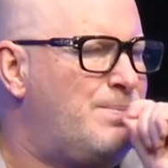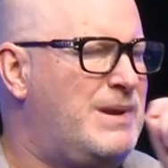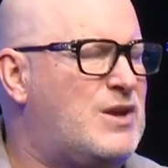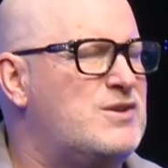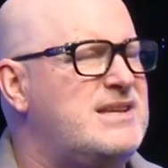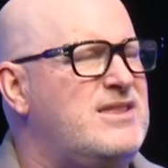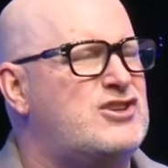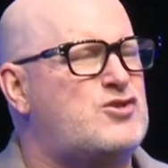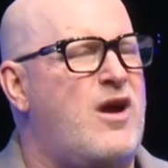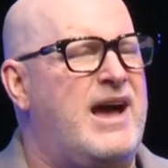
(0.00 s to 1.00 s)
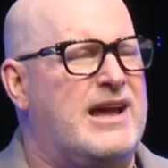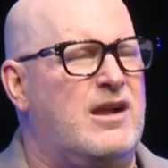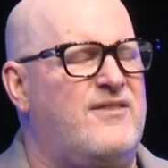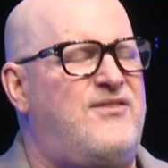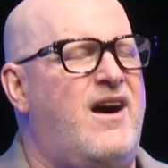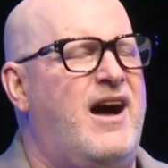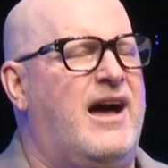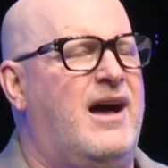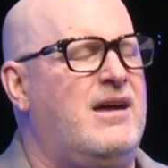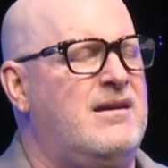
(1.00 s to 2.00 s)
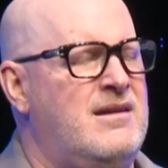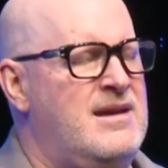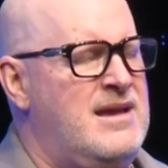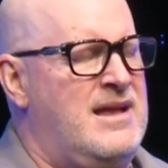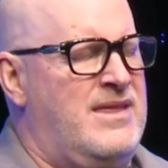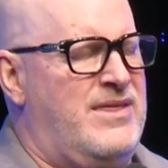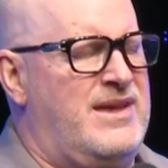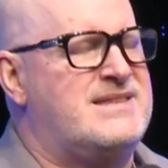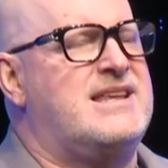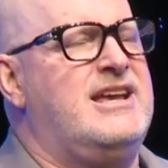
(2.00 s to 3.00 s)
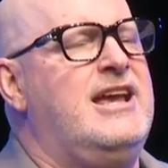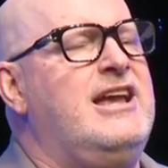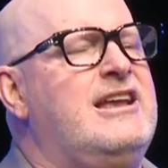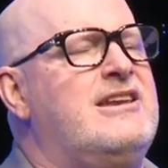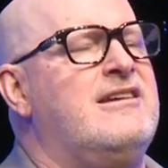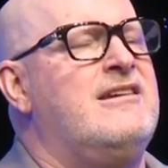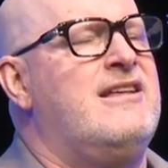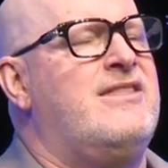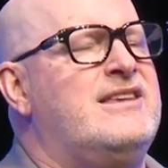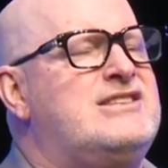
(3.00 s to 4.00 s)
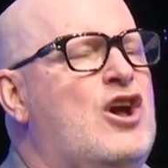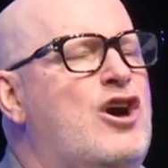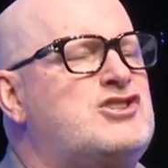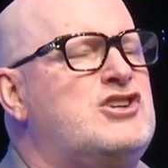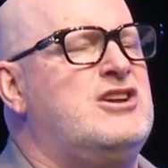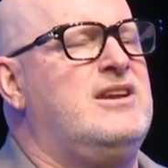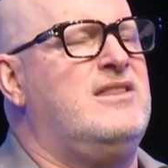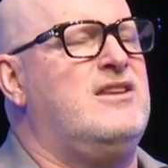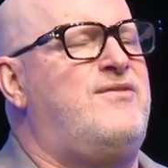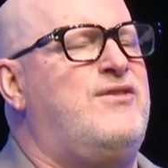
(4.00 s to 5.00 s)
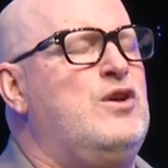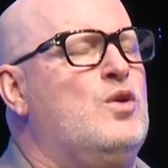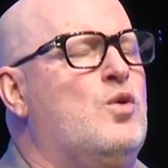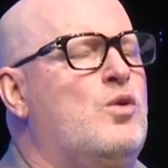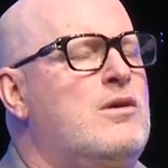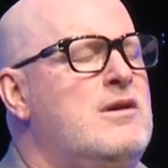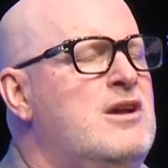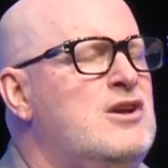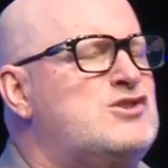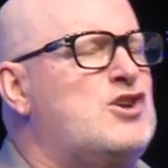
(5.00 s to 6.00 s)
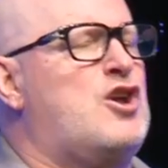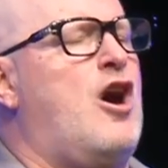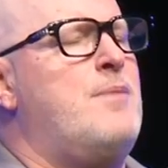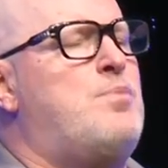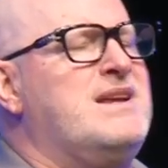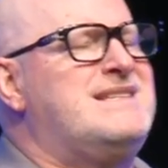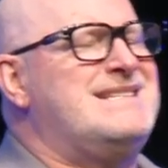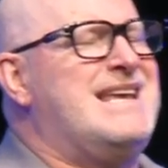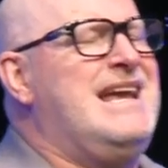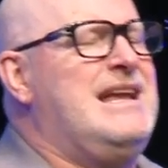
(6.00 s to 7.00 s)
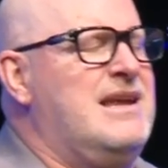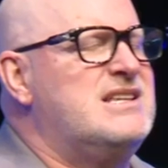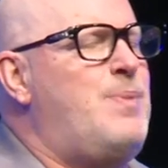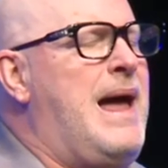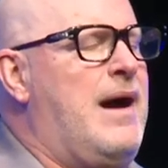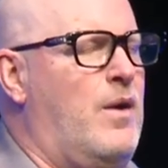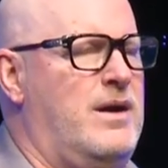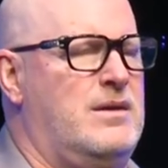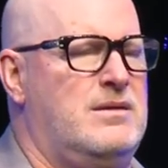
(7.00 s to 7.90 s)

Because in the triangle of fire, there's the heat, there's the oxygen, and the fuel. So, God brings His heat, His power.